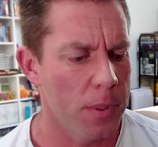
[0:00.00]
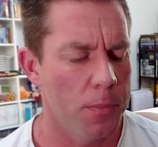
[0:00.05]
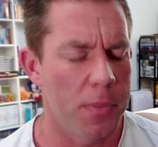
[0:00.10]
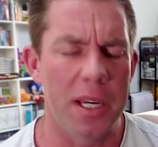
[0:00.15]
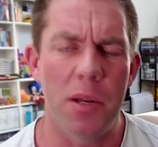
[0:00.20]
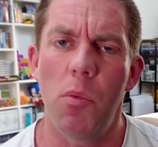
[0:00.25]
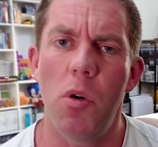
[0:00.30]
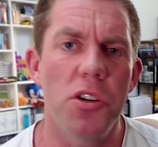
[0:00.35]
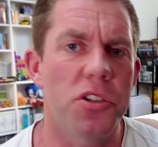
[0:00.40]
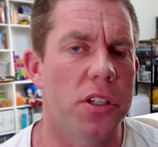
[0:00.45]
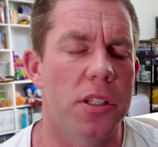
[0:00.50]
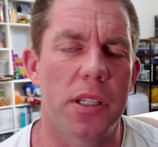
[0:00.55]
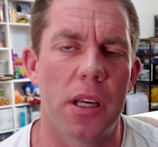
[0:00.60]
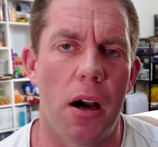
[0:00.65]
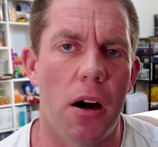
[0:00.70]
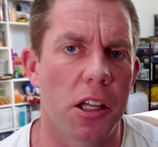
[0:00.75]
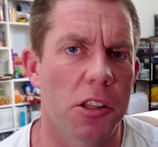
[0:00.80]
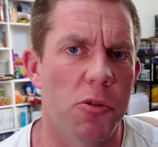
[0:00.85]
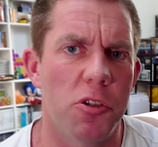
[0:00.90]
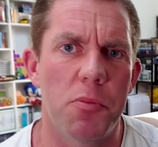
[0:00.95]
but it wasn't
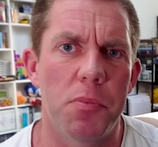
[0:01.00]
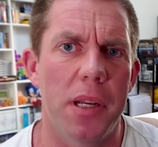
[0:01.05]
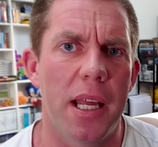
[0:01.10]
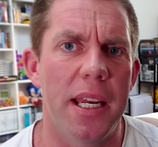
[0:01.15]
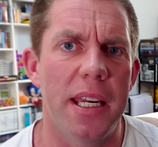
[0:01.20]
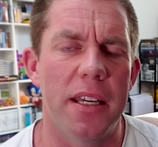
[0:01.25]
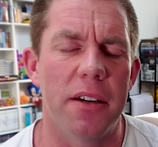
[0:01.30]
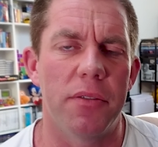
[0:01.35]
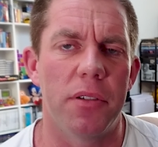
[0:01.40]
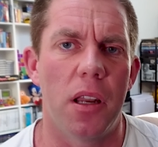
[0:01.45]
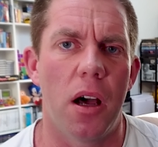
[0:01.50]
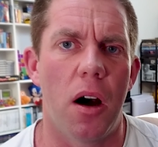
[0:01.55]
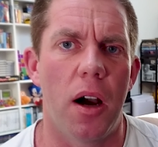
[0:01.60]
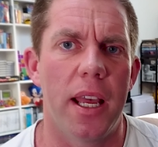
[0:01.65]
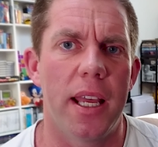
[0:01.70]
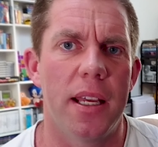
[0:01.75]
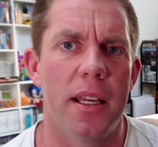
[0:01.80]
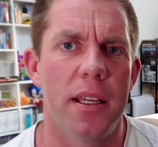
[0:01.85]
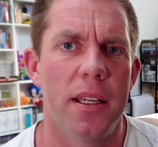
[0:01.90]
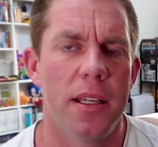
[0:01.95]
dark, there was plenty of
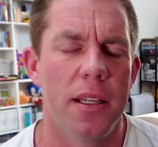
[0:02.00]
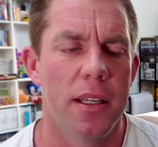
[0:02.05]
light.